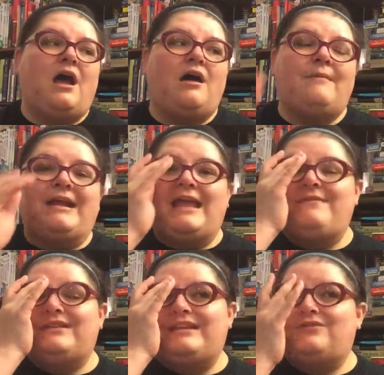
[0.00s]
I
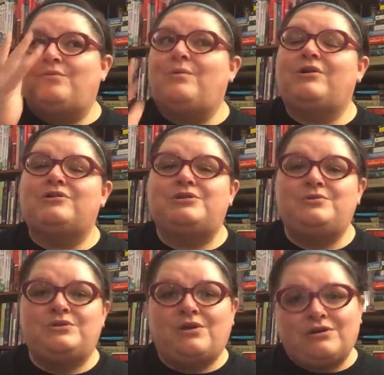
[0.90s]
gave it either 1 or
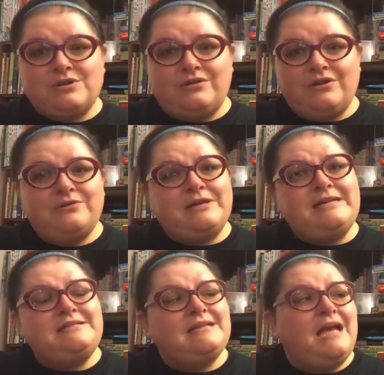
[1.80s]
2 stars on
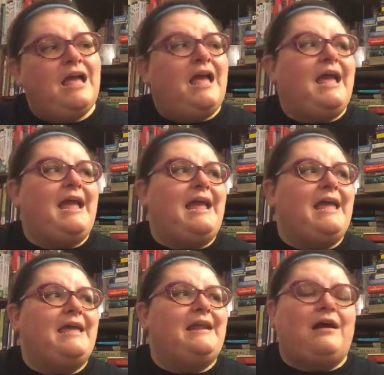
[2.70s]
Goodreads,
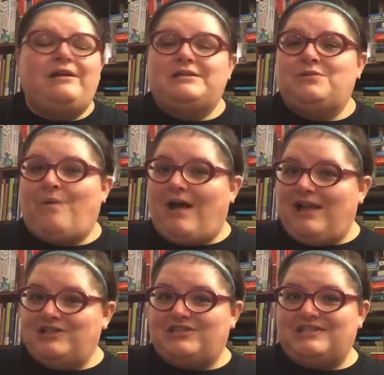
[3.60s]
and I'll get to why
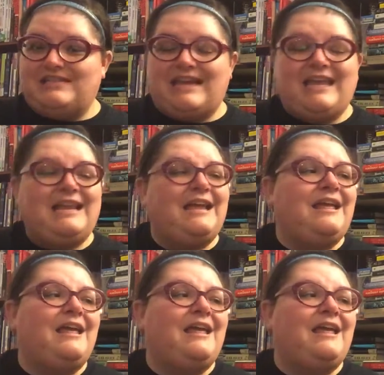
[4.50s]
in just a second.